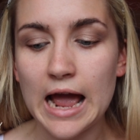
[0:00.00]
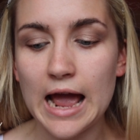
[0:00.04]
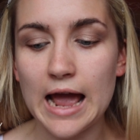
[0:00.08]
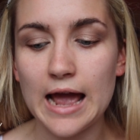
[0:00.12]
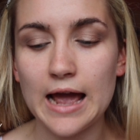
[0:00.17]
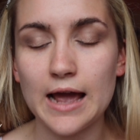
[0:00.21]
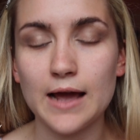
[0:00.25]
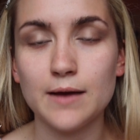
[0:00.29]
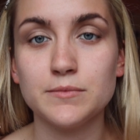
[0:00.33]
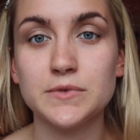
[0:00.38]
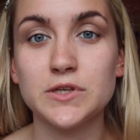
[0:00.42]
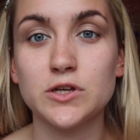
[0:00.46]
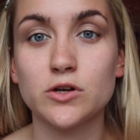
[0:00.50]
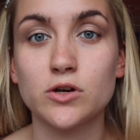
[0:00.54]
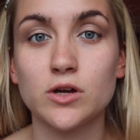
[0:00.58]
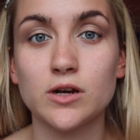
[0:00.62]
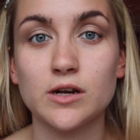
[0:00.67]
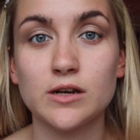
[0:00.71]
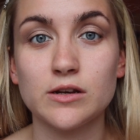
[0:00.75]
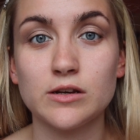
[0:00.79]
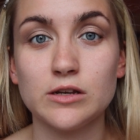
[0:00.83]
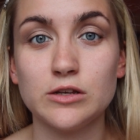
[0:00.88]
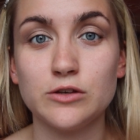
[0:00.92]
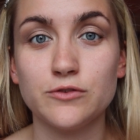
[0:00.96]

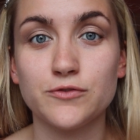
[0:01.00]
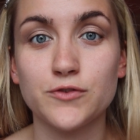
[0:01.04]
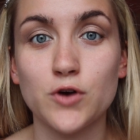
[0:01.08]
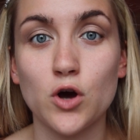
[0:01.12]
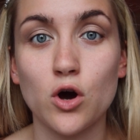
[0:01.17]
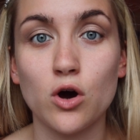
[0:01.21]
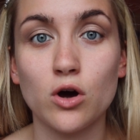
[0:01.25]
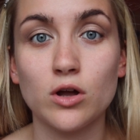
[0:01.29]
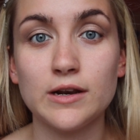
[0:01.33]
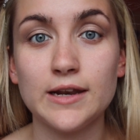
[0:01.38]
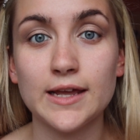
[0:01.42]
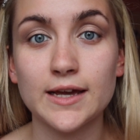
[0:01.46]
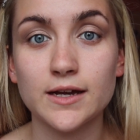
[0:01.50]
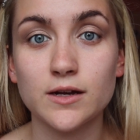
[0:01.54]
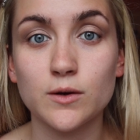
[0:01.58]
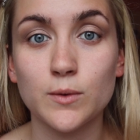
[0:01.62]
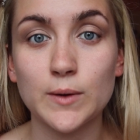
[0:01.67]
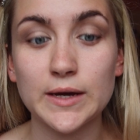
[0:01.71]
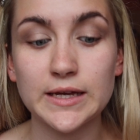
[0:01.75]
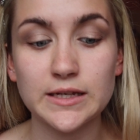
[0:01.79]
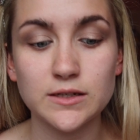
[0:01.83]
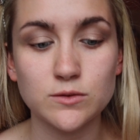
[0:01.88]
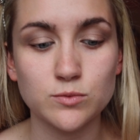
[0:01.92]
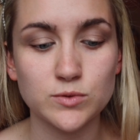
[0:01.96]
You've got
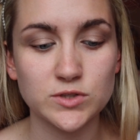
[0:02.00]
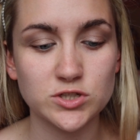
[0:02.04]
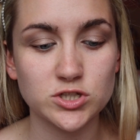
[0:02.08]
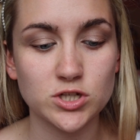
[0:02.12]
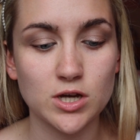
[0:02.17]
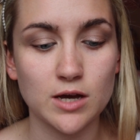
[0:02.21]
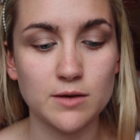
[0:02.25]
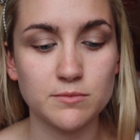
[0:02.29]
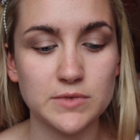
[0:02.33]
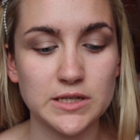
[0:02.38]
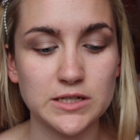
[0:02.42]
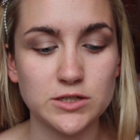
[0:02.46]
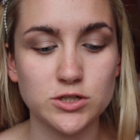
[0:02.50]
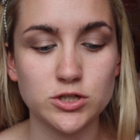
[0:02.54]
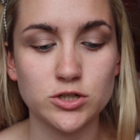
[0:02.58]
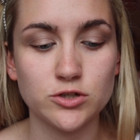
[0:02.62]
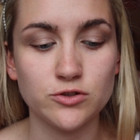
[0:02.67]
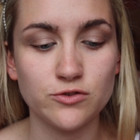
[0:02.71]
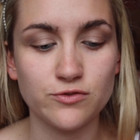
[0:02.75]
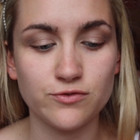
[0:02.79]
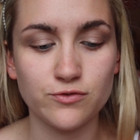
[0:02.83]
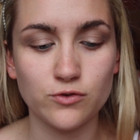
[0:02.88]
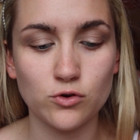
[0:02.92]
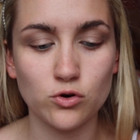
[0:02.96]
liquid, which come in
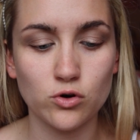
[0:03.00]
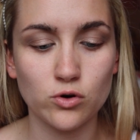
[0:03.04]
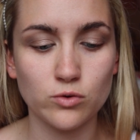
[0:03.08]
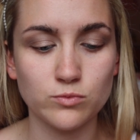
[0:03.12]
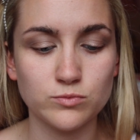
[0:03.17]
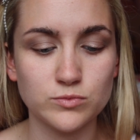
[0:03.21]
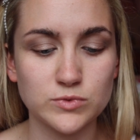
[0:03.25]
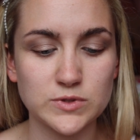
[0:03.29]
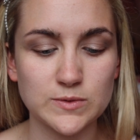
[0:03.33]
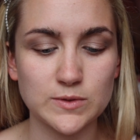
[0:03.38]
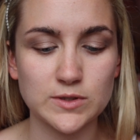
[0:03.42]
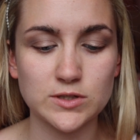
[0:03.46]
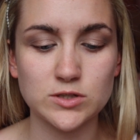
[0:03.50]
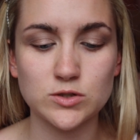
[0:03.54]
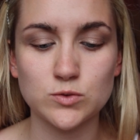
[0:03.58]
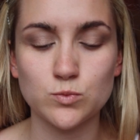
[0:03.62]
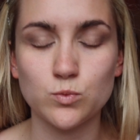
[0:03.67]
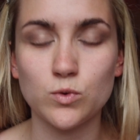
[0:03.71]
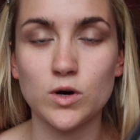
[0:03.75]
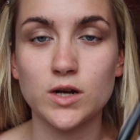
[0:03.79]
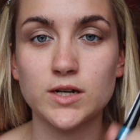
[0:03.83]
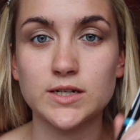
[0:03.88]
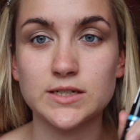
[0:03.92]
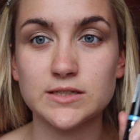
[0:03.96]
two forms, which
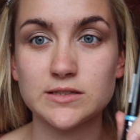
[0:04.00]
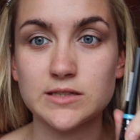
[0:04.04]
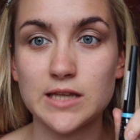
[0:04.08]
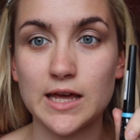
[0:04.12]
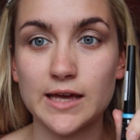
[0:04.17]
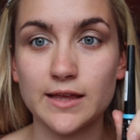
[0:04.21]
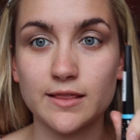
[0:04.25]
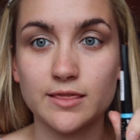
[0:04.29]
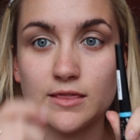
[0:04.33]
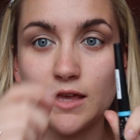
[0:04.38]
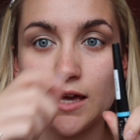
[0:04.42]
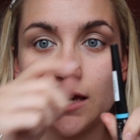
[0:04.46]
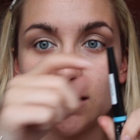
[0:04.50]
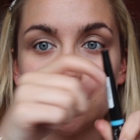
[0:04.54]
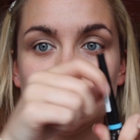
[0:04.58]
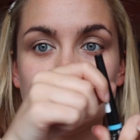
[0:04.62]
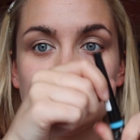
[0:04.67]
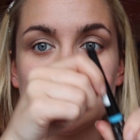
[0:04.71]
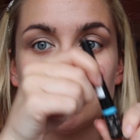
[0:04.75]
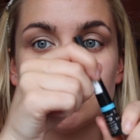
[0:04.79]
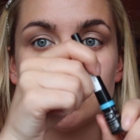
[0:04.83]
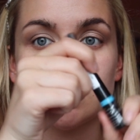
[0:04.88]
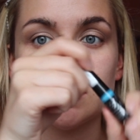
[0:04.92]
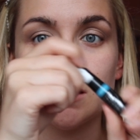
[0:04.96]
one is like
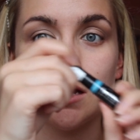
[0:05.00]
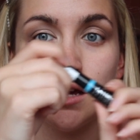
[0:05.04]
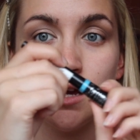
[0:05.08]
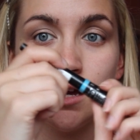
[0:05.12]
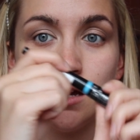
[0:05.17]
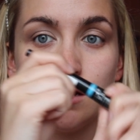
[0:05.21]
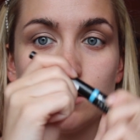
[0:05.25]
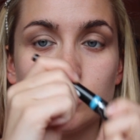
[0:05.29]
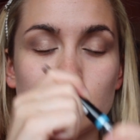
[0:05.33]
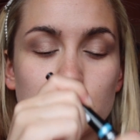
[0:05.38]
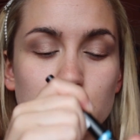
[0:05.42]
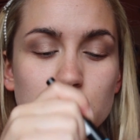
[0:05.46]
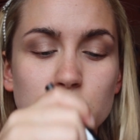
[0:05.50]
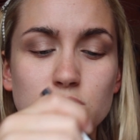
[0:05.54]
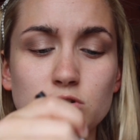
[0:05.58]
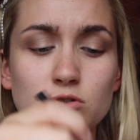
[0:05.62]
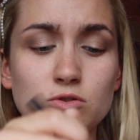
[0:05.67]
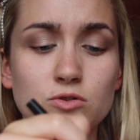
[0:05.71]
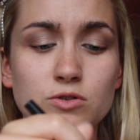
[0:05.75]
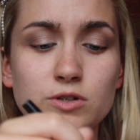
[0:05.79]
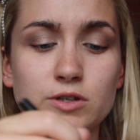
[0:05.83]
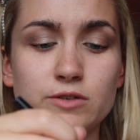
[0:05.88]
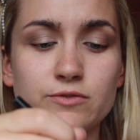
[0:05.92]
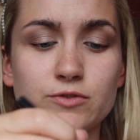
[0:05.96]
this, which I'm
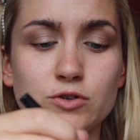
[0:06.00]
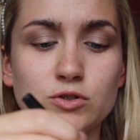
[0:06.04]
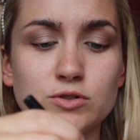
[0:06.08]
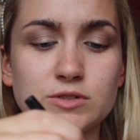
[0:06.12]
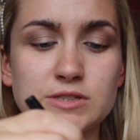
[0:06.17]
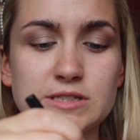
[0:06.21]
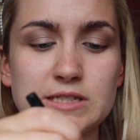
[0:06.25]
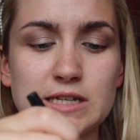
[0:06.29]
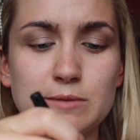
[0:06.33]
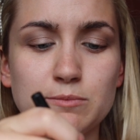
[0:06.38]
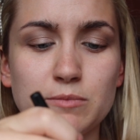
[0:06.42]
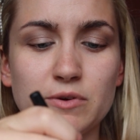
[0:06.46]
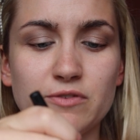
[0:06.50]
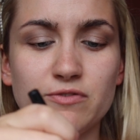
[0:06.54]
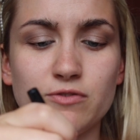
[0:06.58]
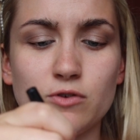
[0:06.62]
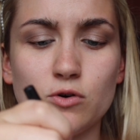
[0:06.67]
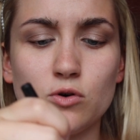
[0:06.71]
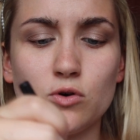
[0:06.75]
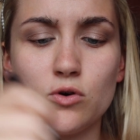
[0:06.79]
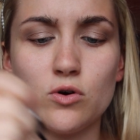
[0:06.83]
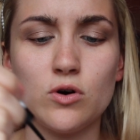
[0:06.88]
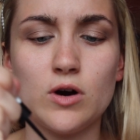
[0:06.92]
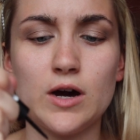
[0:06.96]
sure you've all seen
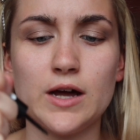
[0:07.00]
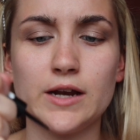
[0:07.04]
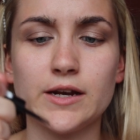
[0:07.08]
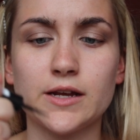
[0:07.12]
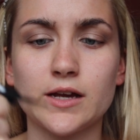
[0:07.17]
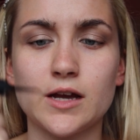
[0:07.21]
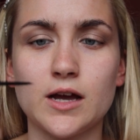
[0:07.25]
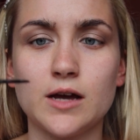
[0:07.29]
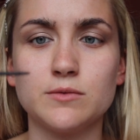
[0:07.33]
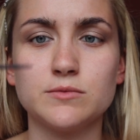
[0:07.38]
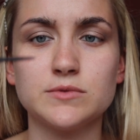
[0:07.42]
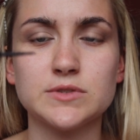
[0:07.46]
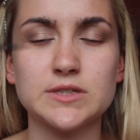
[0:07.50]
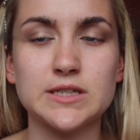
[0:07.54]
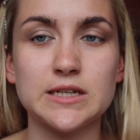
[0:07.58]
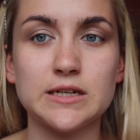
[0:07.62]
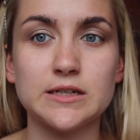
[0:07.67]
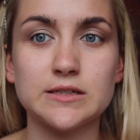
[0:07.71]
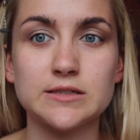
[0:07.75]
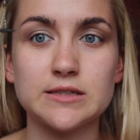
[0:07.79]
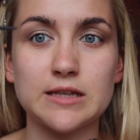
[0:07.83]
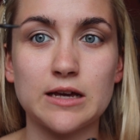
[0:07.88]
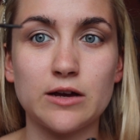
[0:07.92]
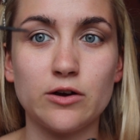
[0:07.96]
before, and it comes in
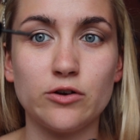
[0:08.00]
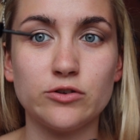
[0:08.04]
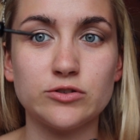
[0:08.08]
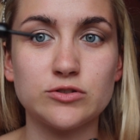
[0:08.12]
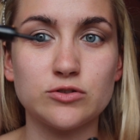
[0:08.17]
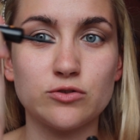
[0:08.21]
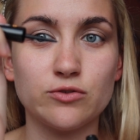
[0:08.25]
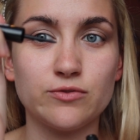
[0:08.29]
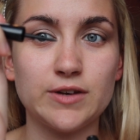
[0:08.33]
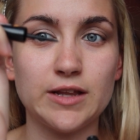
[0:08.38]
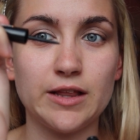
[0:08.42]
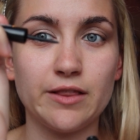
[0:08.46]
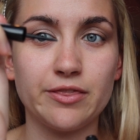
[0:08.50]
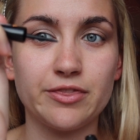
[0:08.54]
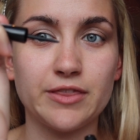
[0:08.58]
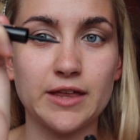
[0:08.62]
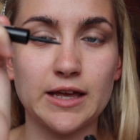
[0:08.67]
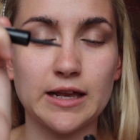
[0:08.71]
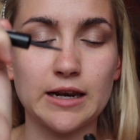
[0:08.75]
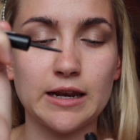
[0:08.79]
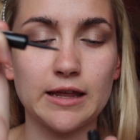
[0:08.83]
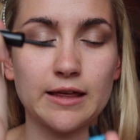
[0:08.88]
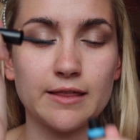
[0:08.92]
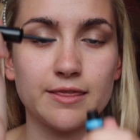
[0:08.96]
a sort of little
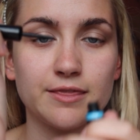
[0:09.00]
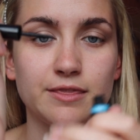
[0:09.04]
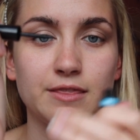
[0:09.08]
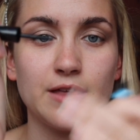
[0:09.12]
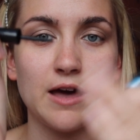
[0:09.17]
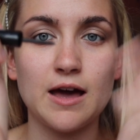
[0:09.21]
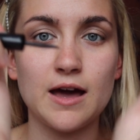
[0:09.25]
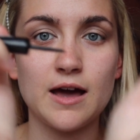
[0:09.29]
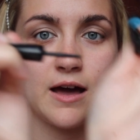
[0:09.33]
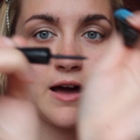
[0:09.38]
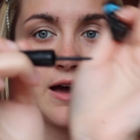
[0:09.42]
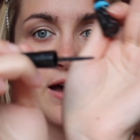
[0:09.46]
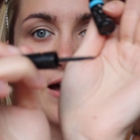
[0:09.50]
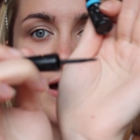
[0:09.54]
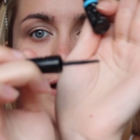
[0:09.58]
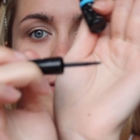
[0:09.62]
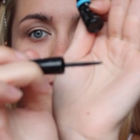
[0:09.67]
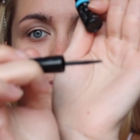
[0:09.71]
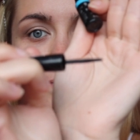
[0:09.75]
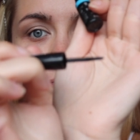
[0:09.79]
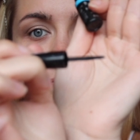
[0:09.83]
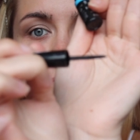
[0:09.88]
thing like that.